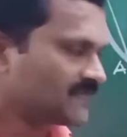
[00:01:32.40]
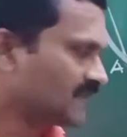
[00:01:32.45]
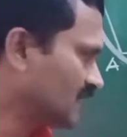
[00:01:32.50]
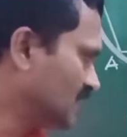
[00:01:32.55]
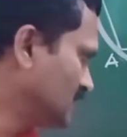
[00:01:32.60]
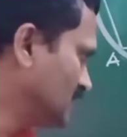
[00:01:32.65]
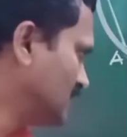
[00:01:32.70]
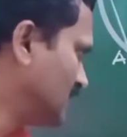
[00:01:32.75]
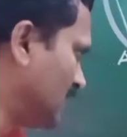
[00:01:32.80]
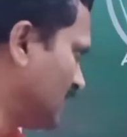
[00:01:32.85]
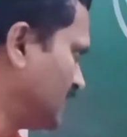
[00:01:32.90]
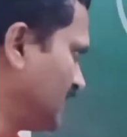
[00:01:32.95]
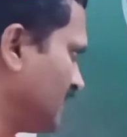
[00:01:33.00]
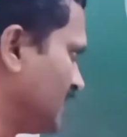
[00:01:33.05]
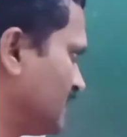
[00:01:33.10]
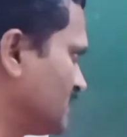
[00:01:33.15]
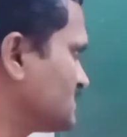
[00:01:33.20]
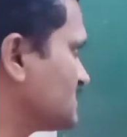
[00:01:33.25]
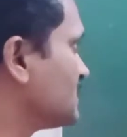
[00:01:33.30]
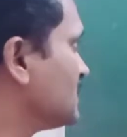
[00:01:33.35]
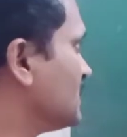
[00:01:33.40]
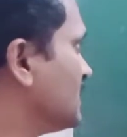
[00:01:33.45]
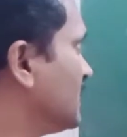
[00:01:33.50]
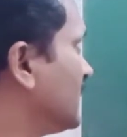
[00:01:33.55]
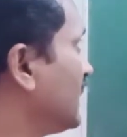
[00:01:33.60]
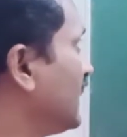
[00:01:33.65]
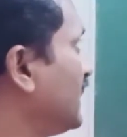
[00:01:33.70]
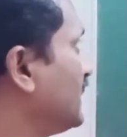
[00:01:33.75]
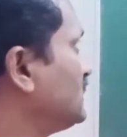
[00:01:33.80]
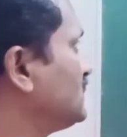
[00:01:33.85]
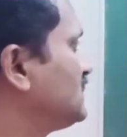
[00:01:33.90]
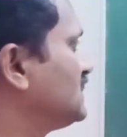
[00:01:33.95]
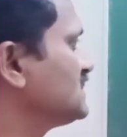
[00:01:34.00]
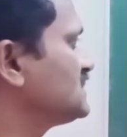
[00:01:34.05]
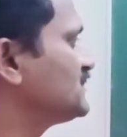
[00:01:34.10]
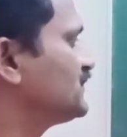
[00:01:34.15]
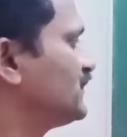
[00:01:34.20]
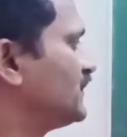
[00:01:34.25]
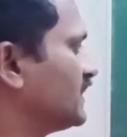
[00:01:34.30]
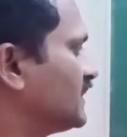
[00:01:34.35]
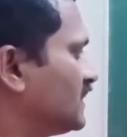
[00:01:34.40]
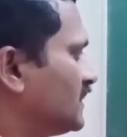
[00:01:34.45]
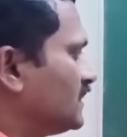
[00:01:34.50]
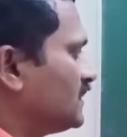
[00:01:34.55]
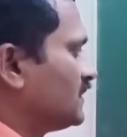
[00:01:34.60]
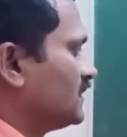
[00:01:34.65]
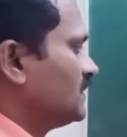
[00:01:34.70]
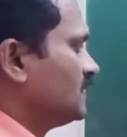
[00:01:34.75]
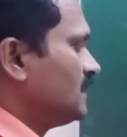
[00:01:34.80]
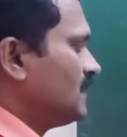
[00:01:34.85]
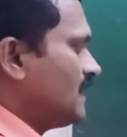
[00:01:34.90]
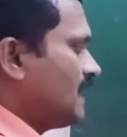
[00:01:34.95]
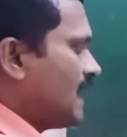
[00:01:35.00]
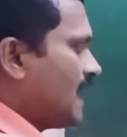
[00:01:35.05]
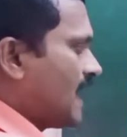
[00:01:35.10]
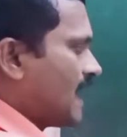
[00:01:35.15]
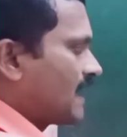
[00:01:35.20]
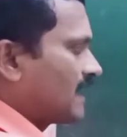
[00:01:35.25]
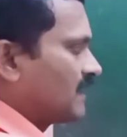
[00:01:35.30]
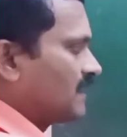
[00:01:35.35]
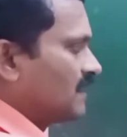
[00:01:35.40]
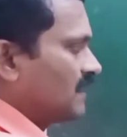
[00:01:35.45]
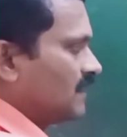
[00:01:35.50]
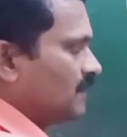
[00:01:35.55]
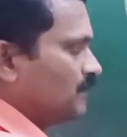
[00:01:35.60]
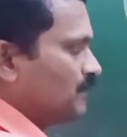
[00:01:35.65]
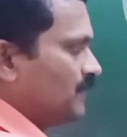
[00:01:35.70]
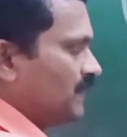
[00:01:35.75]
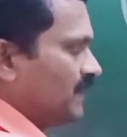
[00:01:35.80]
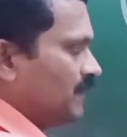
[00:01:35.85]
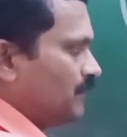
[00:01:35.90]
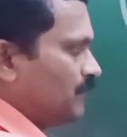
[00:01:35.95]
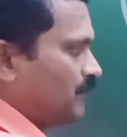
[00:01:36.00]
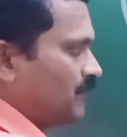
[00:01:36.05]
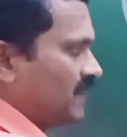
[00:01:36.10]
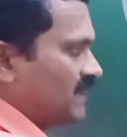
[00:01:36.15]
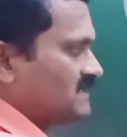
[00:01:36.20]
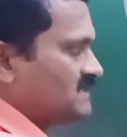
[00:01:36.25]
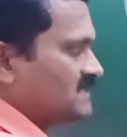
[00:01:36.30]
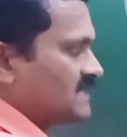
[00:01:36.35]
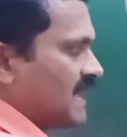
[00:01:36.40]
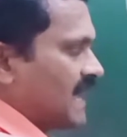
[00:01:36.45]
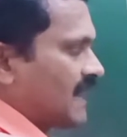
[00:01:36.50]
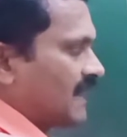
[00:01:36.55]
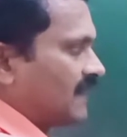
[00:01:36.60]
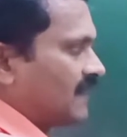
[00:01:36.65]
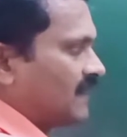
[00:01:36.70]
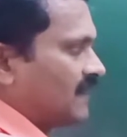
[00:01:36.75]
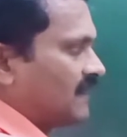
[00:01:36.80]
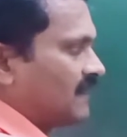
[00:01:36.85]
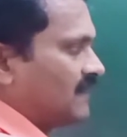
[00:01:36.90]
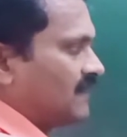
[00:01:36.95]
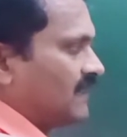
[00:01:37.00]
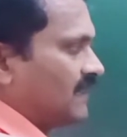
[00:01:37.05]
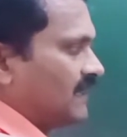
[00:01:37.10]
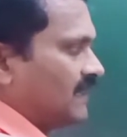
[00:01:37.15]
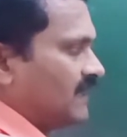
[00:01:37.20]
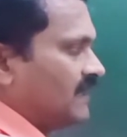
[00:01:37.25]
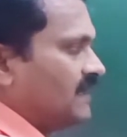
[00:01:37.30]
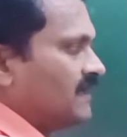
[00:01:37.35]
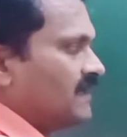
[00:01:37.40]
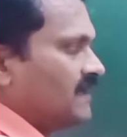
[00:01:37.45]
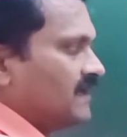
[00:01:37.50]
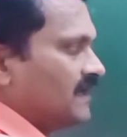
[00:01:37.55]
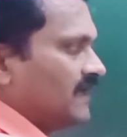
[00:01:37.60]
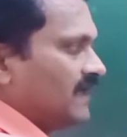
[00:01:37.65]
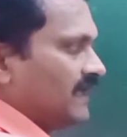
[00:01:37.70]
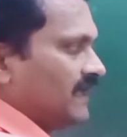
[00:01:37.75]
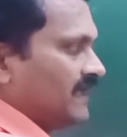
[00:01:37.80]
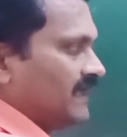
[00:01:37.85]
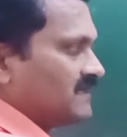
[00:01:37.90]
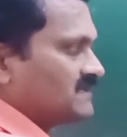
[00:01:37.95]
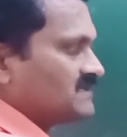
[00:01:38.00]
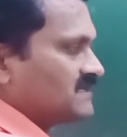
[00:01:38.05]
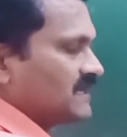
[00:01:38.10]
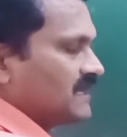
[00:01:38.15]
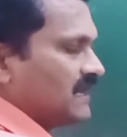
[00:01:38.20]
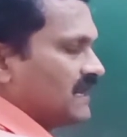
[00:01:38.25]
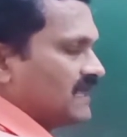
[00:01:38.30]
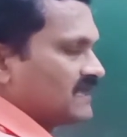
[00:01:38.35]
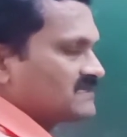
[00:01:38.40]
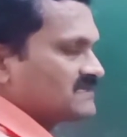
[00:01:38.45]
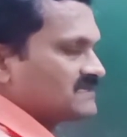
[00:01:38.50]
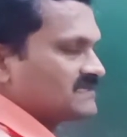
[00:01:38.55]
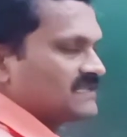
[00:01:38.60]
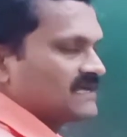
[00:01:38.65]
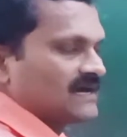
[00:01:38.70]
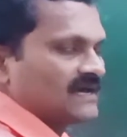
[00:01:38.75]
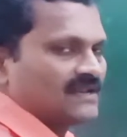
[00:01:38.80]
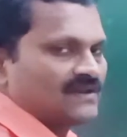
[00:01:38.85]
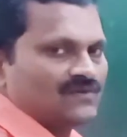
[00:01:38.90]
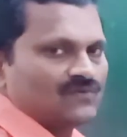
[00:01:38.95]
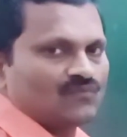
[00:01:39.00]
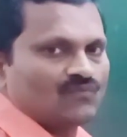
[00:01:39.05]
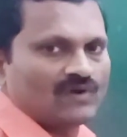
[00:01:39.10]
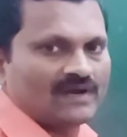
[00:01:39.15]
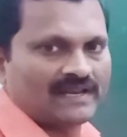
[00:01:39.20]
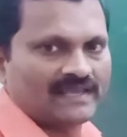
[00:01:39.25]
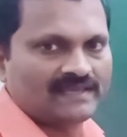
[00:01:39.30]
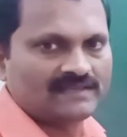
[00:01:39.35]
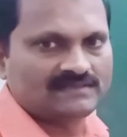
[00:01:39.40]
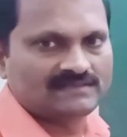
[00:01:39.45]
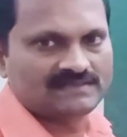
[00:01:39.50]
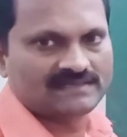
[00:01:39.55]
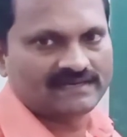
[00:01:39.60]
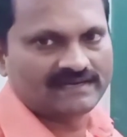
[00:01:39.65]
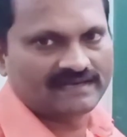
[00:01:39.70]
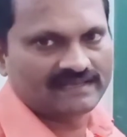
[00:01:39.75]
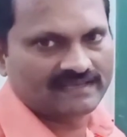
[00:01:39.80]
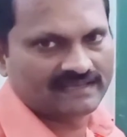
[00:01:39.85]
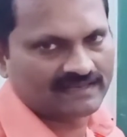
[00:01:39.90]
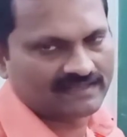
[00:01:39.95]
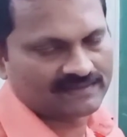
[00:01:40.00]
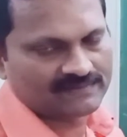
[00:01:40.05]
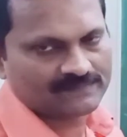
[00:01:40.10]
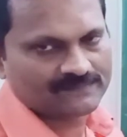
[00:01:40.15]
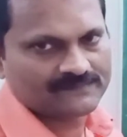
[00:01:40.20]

That is, in this figure, angle B plus angle D is less than 180 degree.